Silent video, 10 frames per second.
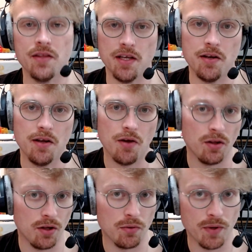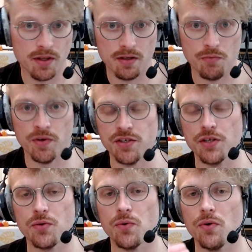then along with
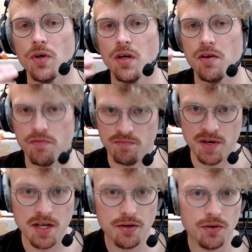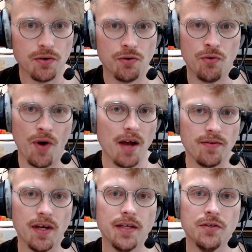residual near
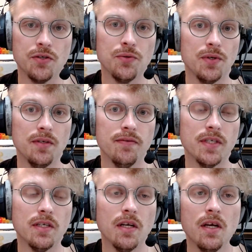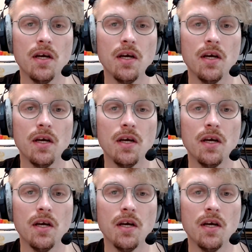graphite to even